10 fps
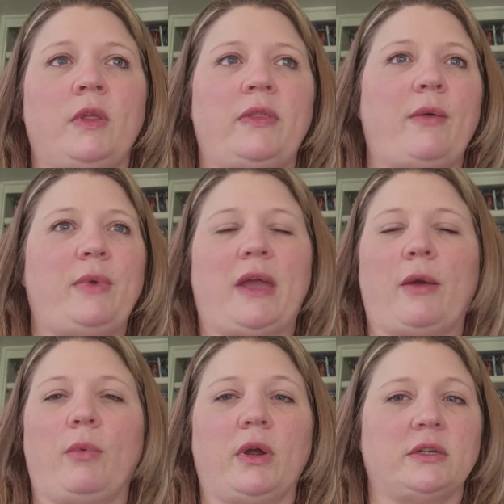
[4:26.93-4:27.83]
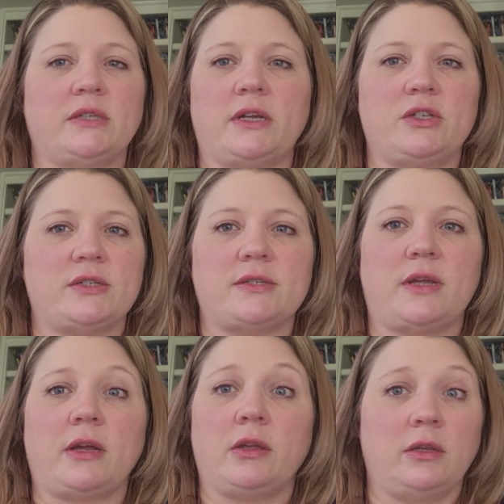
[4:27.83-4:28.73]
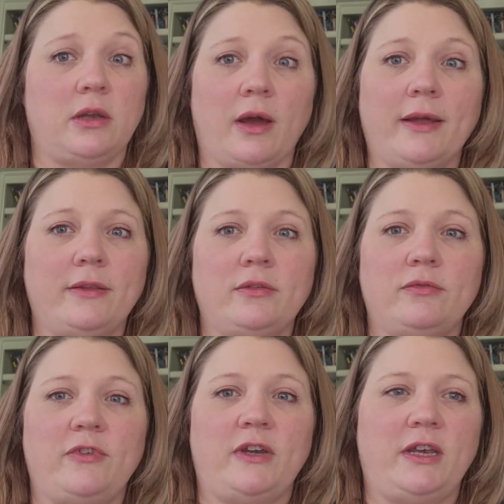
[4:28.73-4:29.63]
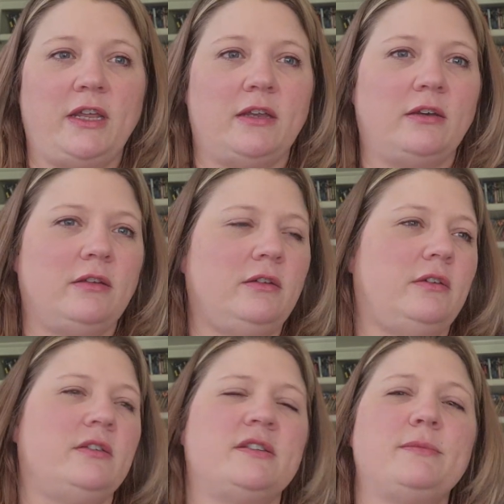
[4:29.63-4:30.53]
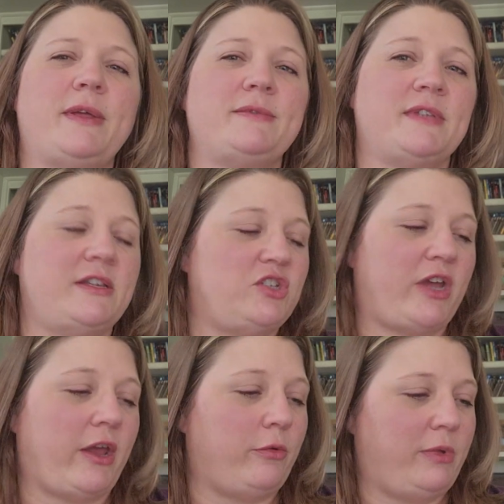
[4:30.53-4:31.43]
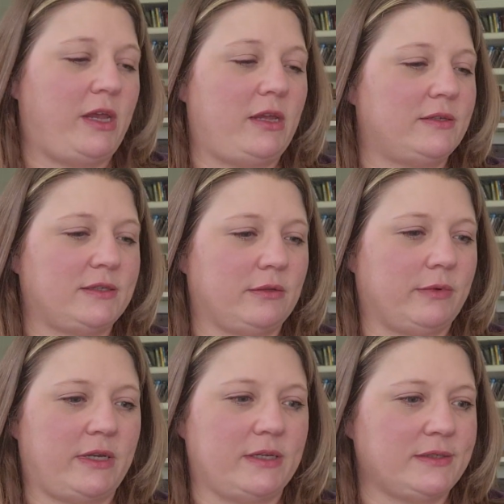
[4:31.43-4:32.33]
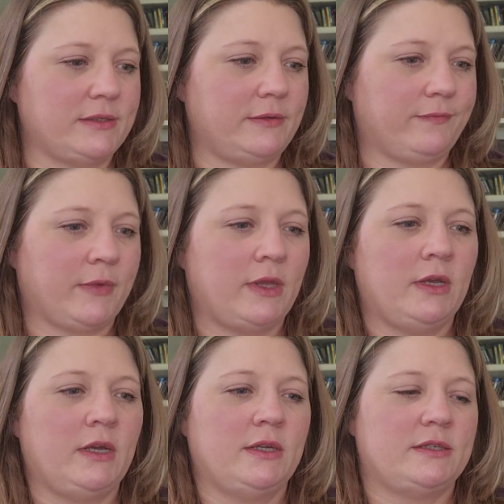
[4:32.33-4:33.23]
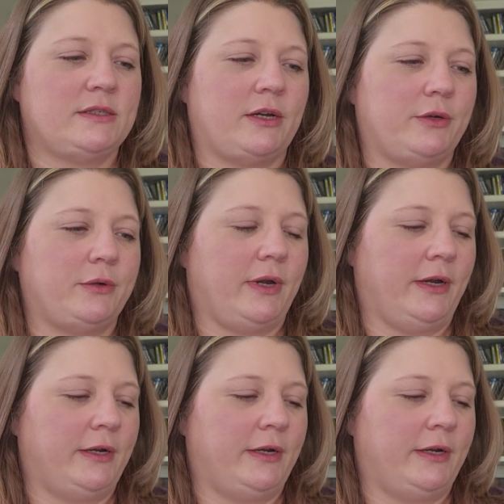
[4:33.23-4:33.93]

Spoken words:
that week I worked, I could not fit it in. Sometimes that job gets in the way, doesn't it? So,